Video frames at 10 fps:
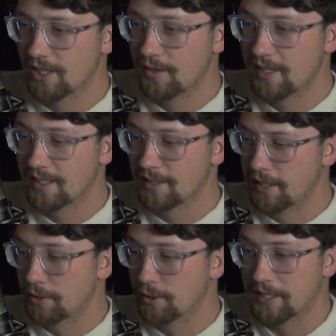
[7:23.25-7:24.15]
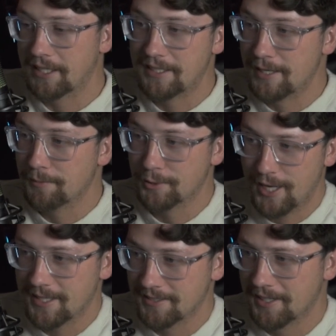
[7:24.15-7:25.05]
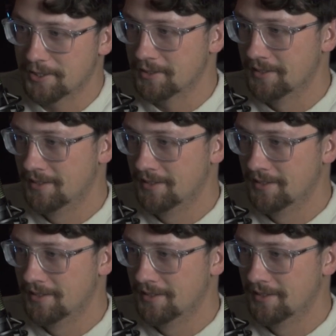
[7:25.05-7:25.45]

go in, it looks like a terrible shot selection.